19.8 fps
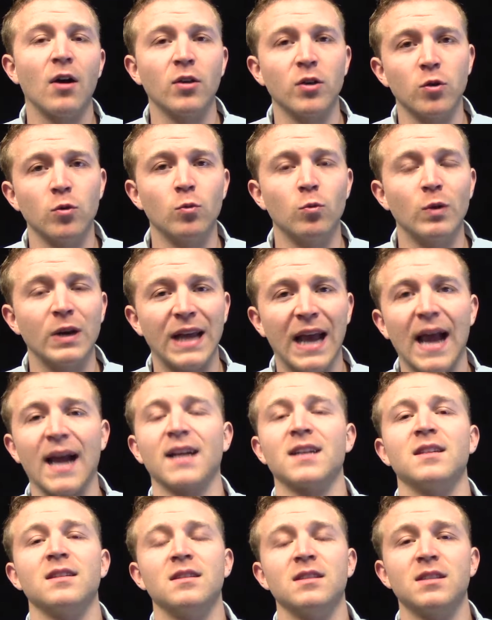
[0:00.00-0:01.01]
you
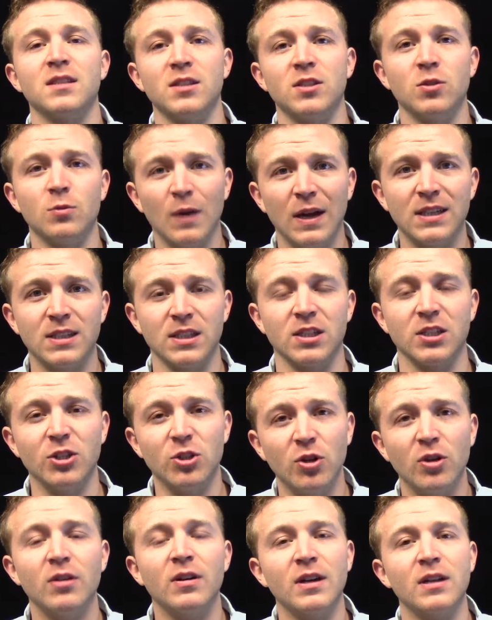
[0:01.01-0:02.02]
react to the situation.
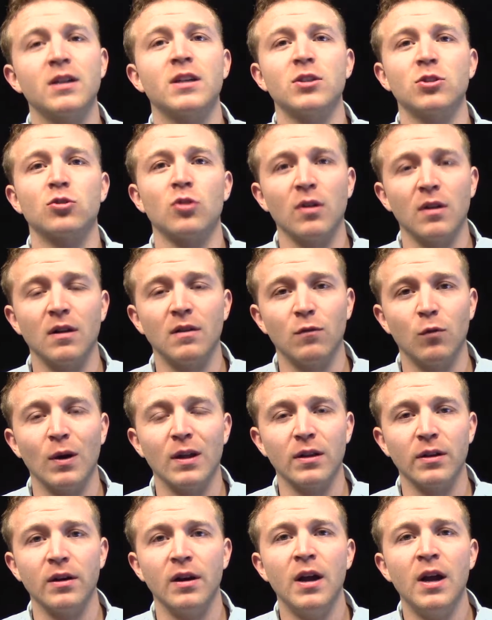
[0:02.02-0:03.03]
You're in control of
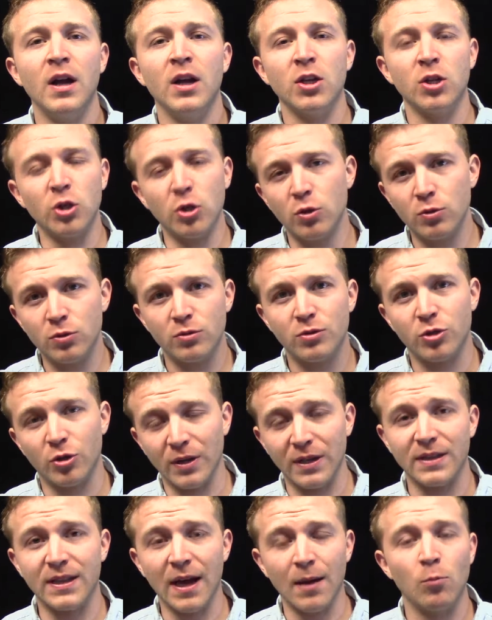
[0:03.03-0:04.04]
whether you
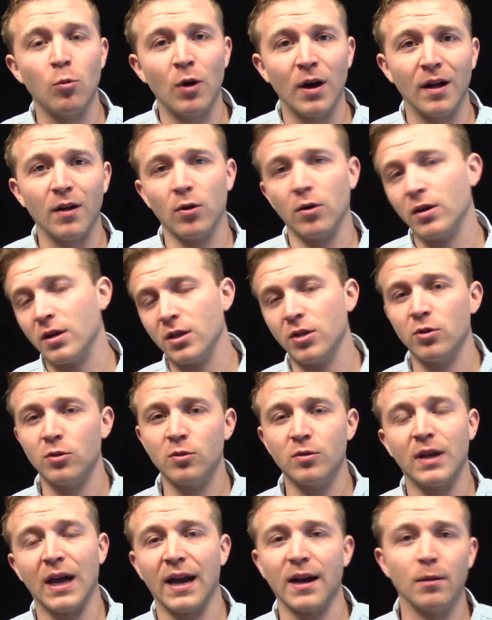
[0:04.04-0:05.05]
treat them well or you
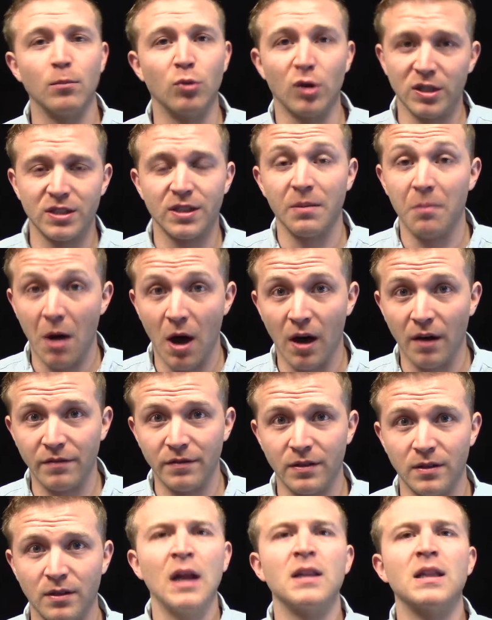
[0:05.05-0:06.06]
kind of brush them
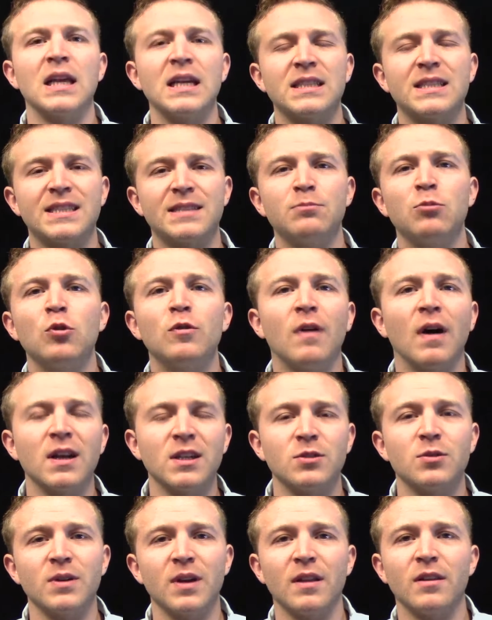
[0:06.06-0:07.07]
off. Let's move on
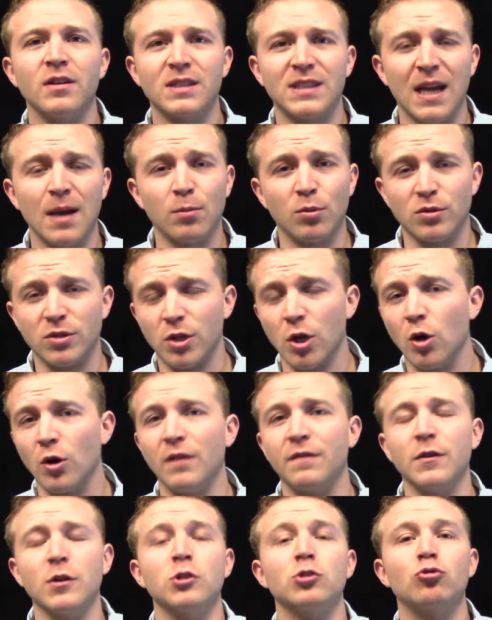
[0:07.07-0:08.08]
to another example. So
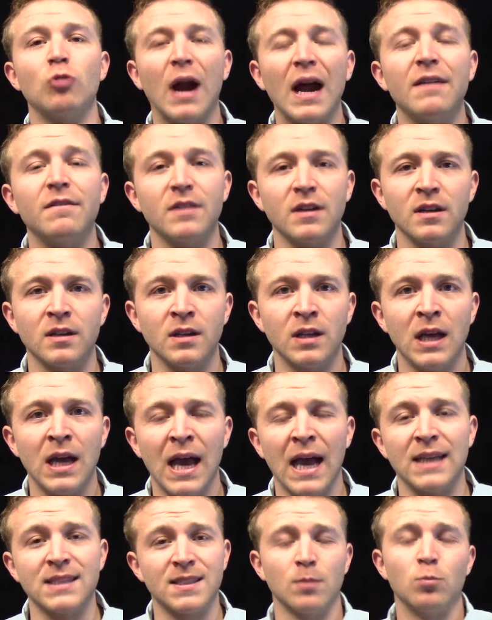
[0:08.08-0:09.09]
if you're driving
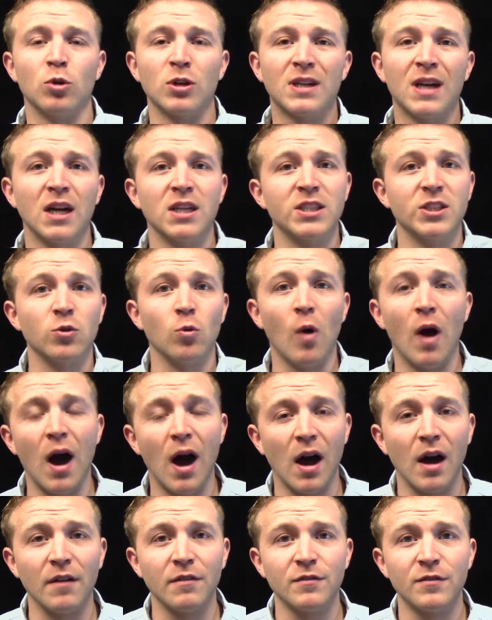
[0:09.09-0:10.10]
and someone cuts you
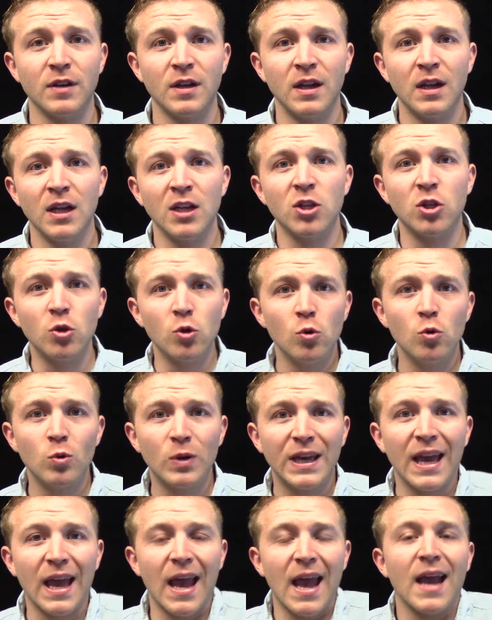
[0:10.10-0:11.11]
off, you
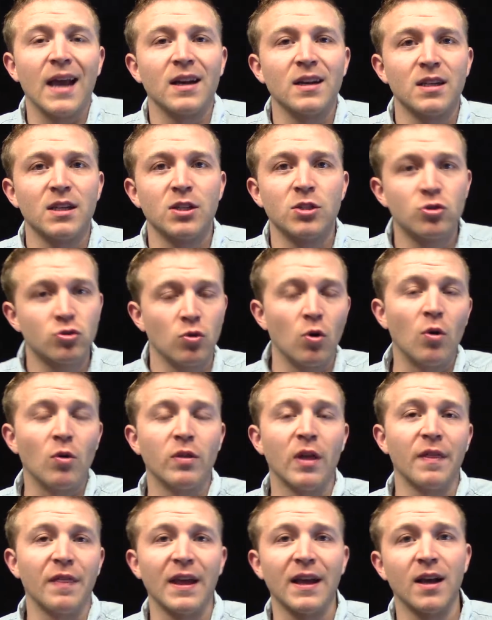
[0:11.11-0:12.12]
can't control
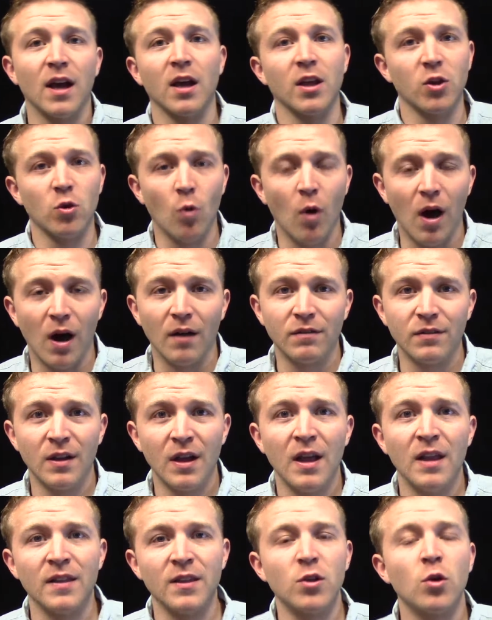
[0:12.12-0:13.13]
that they cut you off.
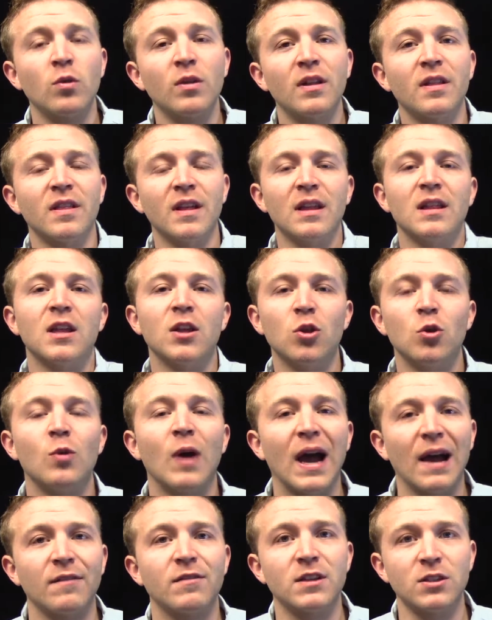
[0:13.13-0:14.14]
The only thing that you
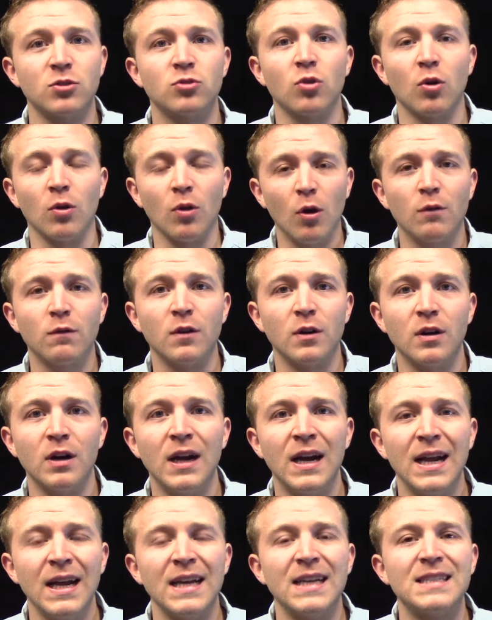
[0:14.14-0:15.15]
have control over
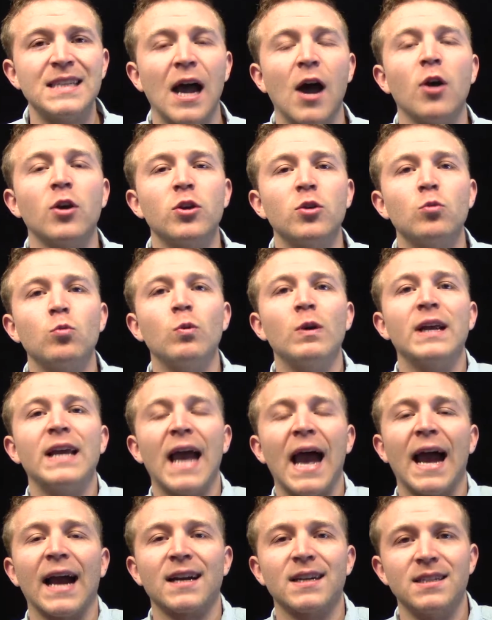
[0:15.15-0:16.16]
is how you
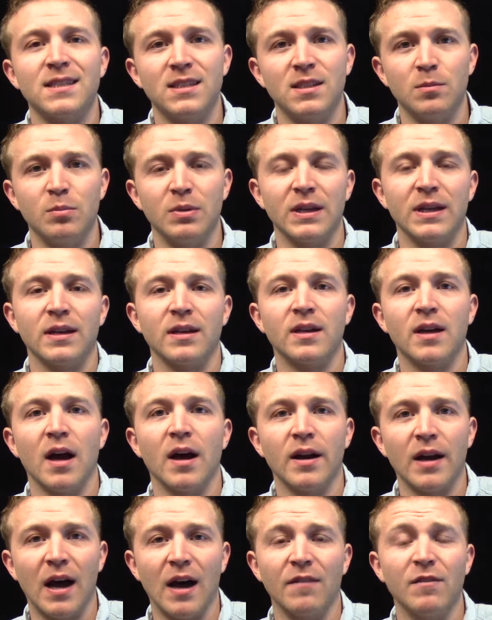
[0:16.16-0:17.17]
react to being
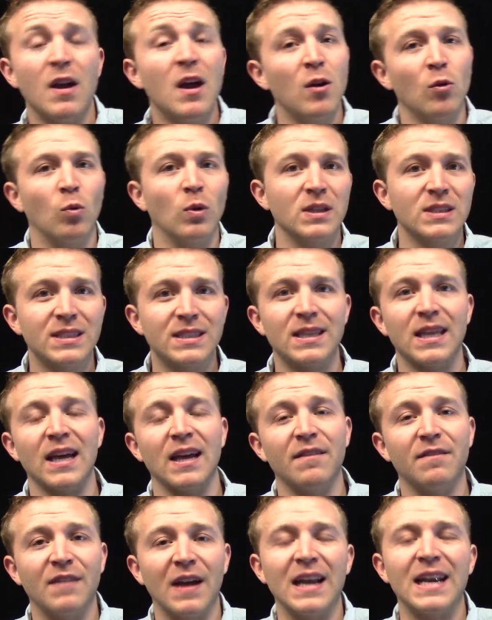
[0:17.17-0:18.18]
cut off. Once the
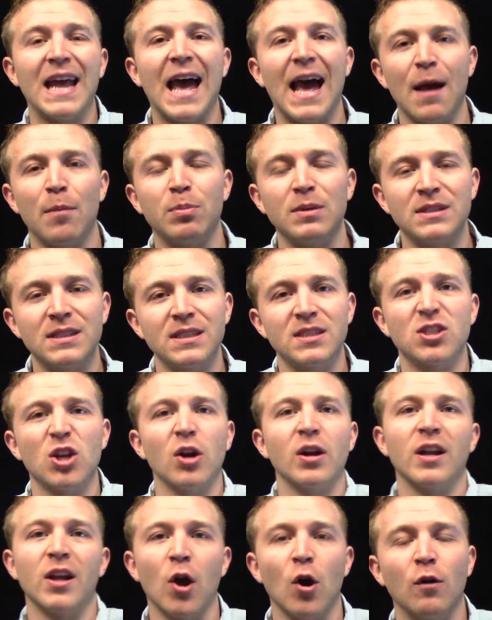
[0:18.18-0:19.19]
event happens, it's
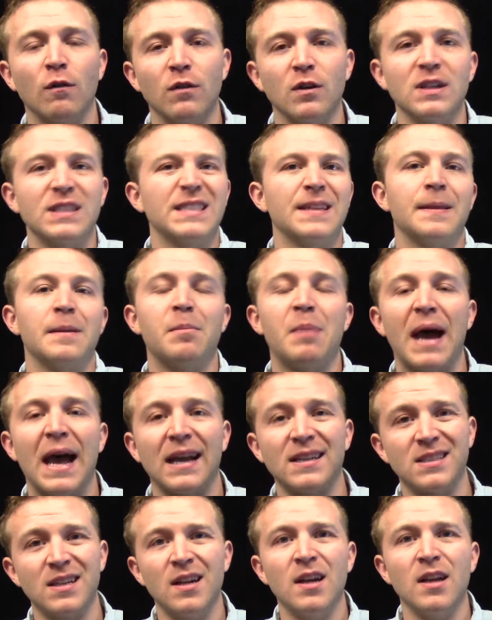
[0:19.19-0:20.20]
already over, it's in the
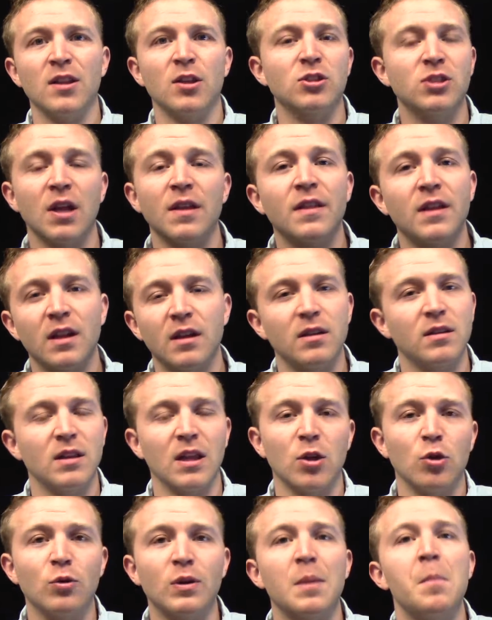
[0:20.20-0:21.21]
past. There's nothing that
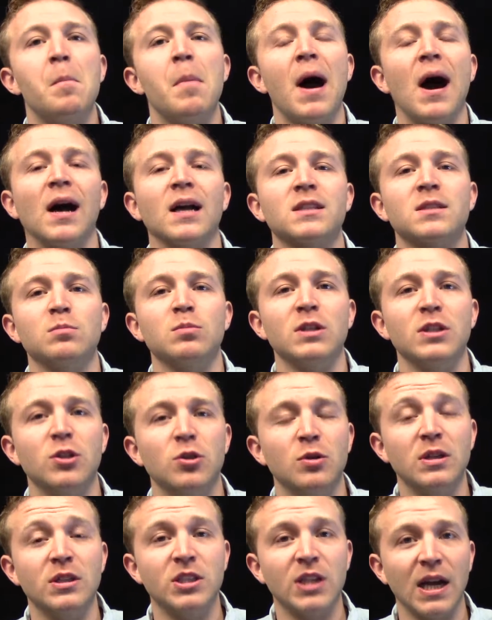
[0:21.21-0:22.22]
you can possibly do
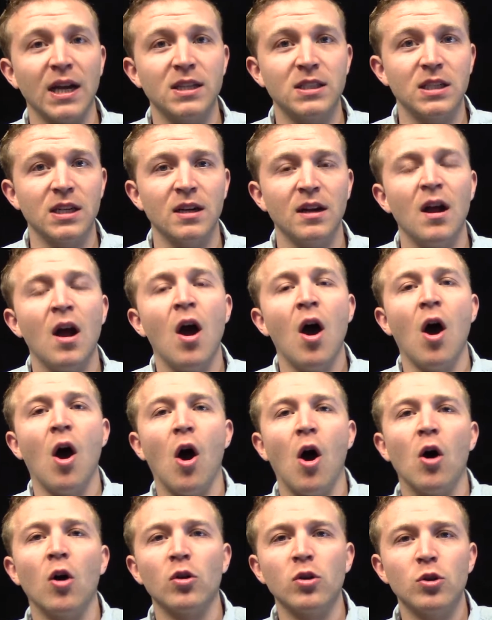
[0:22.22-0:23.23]
to change it.
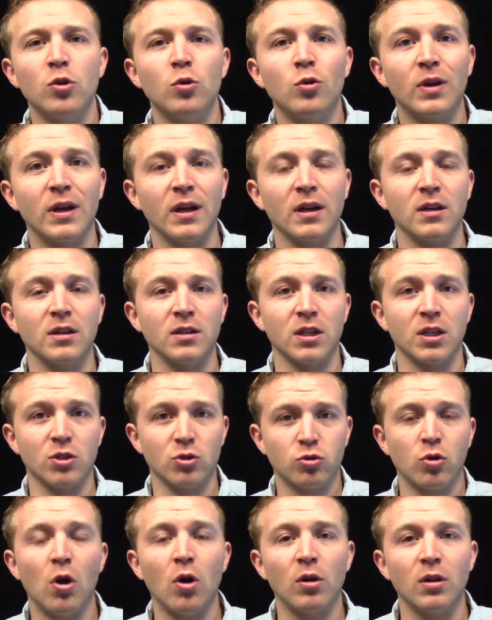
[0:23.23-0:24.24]
All you can
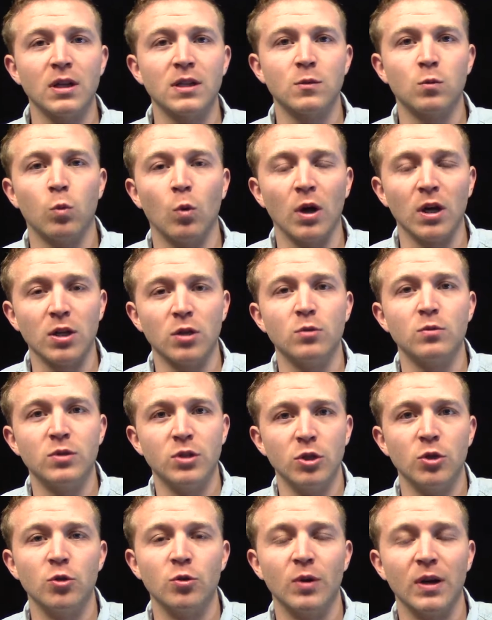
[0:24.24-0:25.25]
control is what you
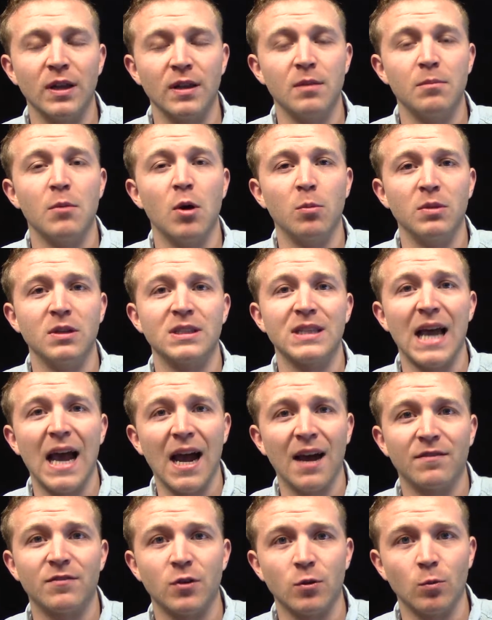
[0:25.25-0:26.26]
do in the moments
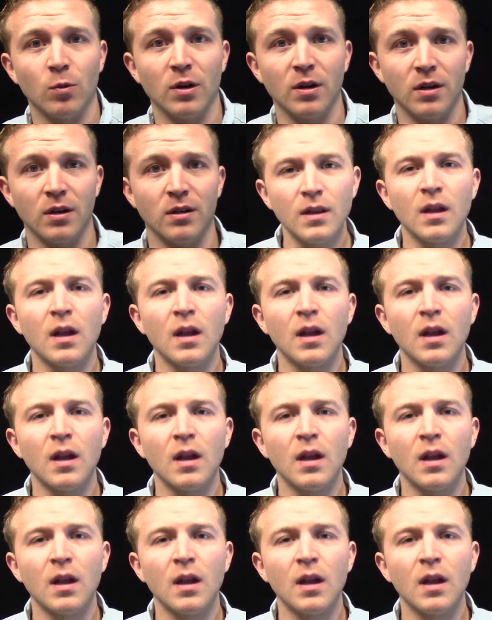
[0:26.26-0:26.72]
afterward.